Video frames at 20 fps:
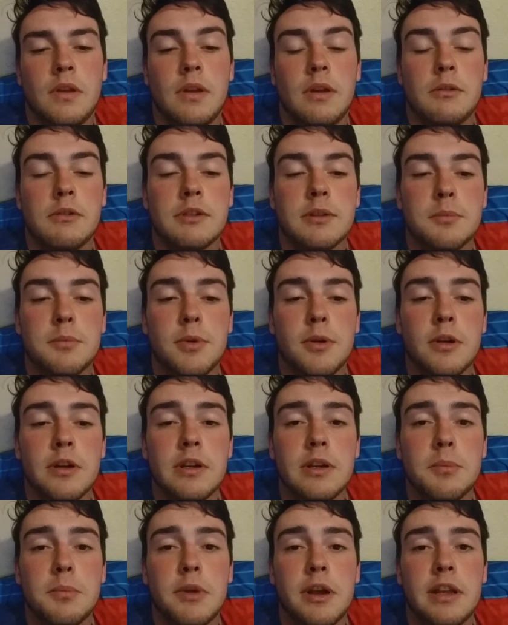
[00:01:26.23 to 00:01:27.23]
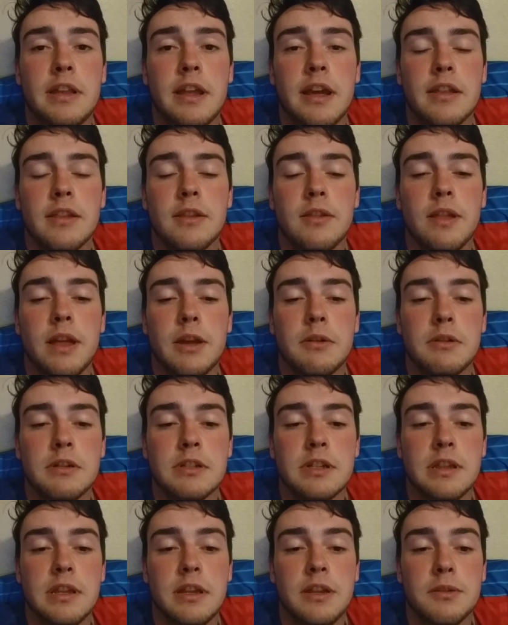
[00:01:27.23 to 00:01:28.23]
It was important to break down the
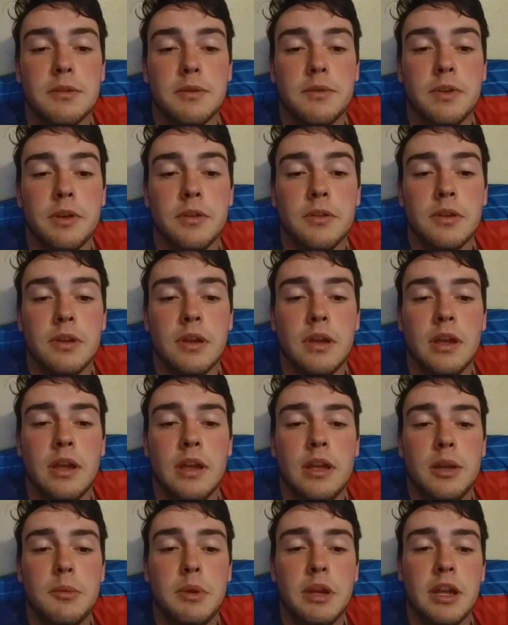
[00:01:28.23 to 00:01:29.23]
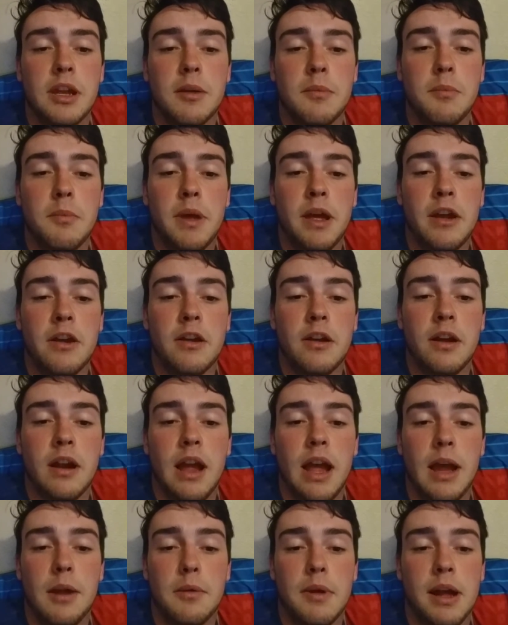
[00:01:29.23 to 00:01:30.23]
language in these reviews to become better
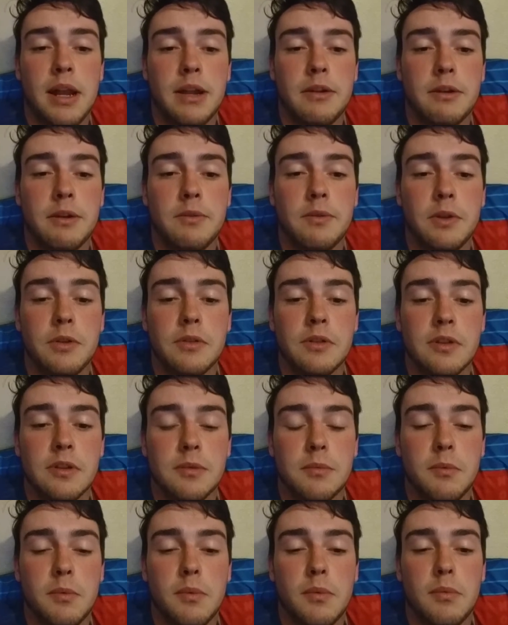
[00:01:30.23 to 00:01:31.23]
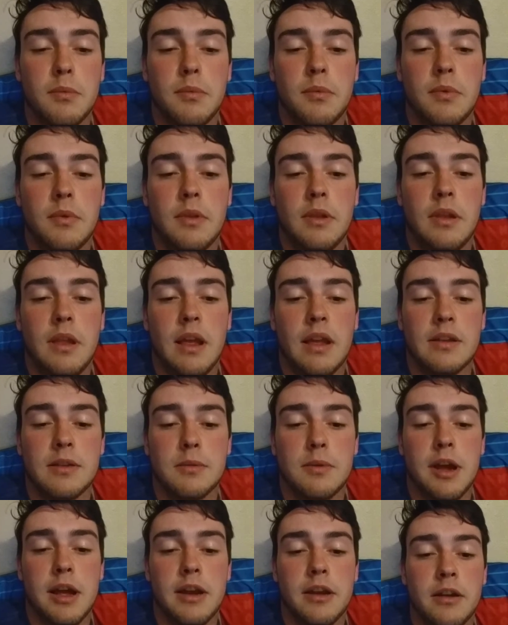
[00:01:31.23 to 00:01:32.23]
at writing reviews as
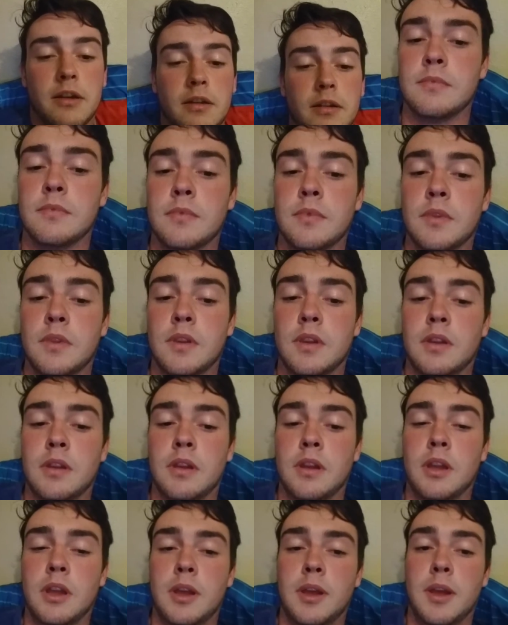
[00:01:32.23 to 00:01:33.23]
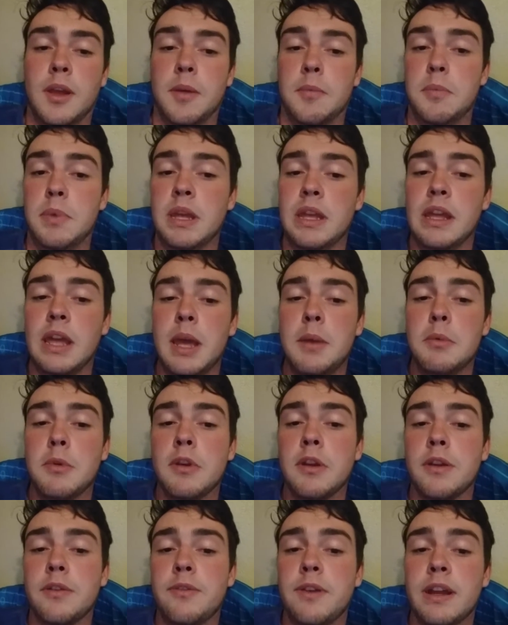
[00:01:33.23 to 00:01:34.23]
a writer. Being
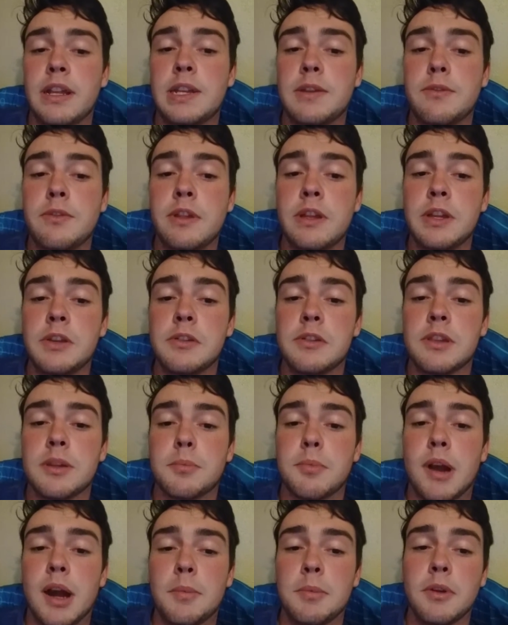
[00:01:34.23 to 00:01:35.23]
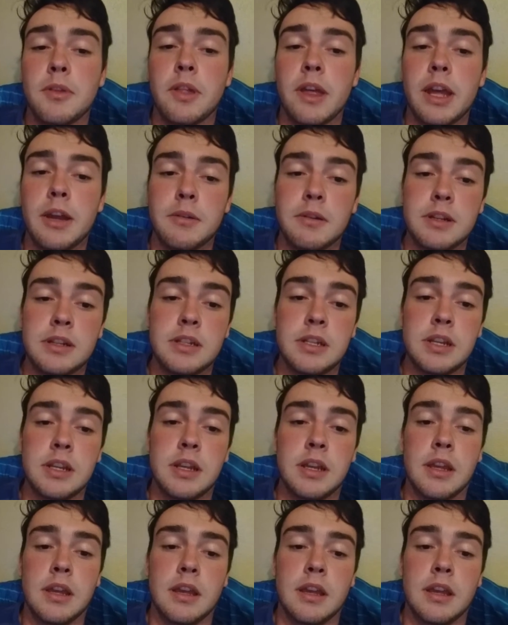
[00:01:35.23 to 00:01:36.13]
able to effectively use the proper language